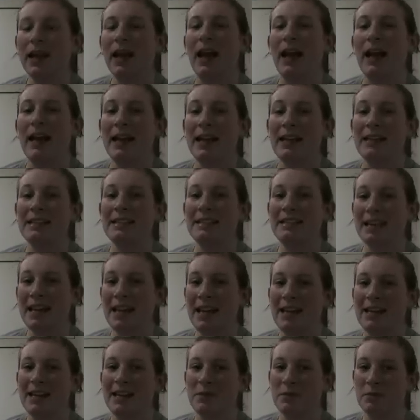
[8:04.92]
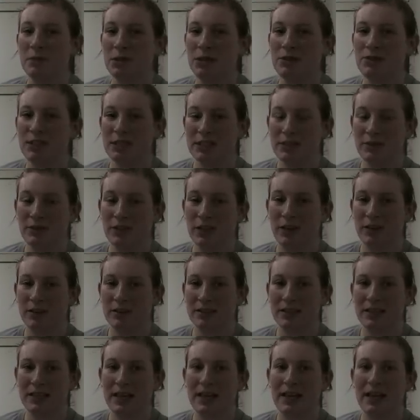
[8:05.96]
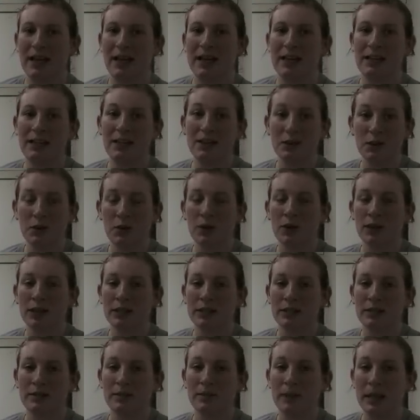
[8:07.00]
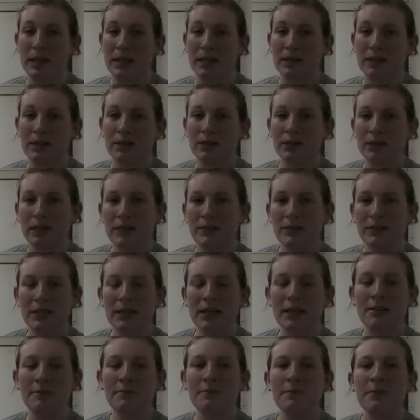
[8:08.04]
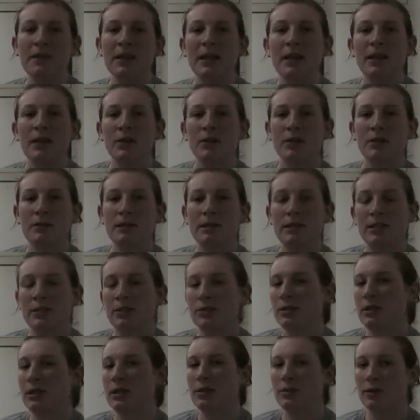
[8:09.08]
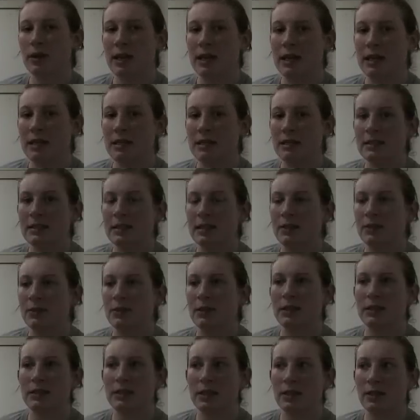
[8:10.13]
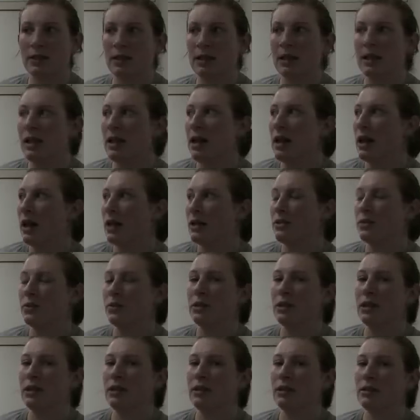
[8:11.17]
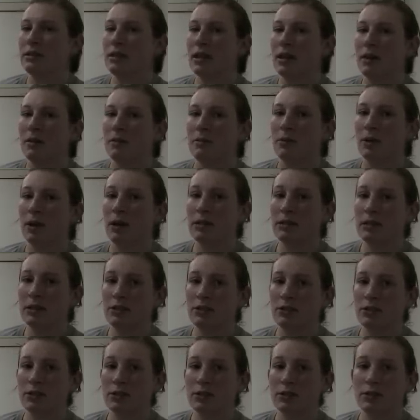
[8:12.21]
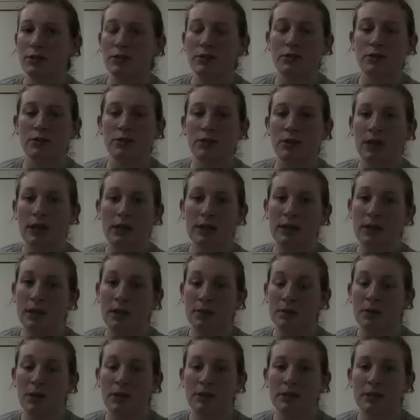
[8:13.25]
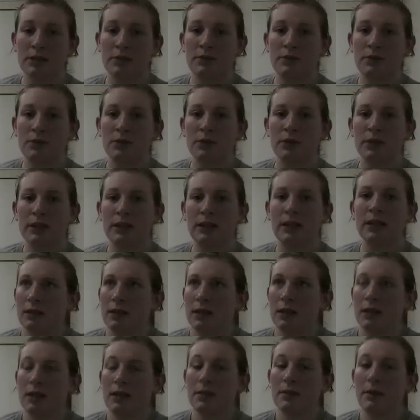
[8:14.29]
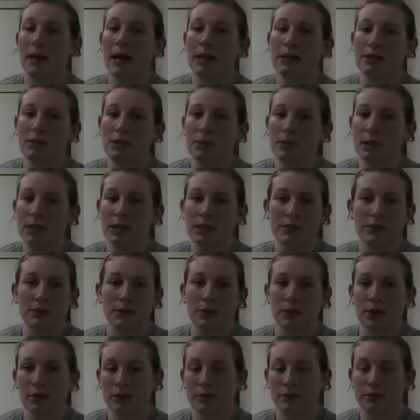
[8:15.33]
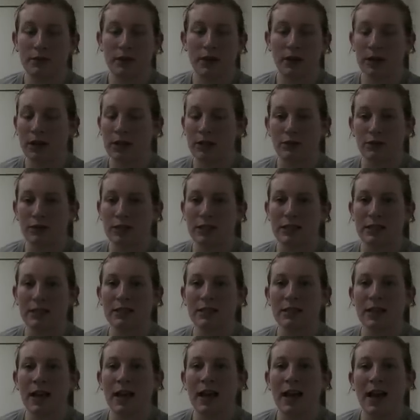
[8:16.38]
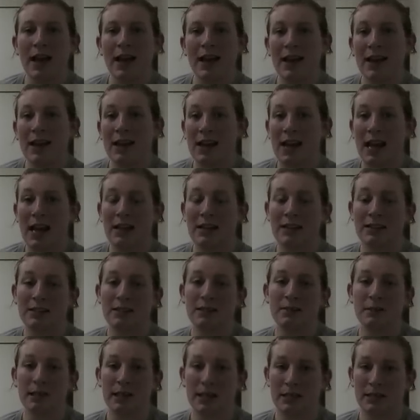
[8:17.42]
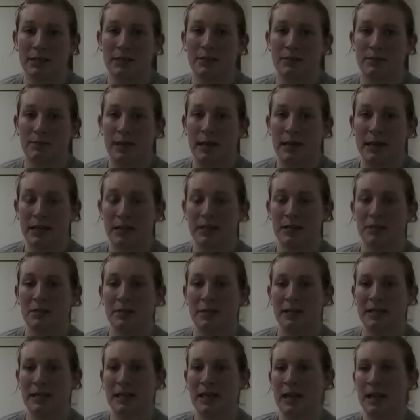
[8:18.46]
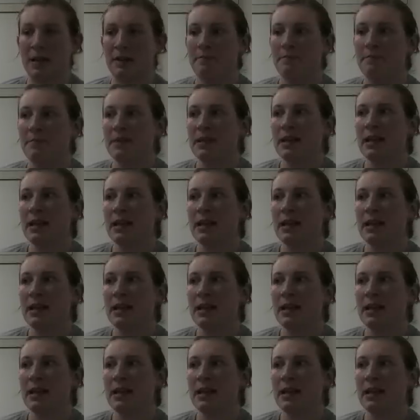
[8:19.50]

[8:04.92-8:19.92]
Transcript: I had said in previous vlogs that I eat according to the paleo lifestyle, which means I don't eat grains, I don't eat dairy, I don't eat processed sugars or any kind of processed food really. And in the past 2 weeks, for various reasons, I had added some of that stuff back into my diet.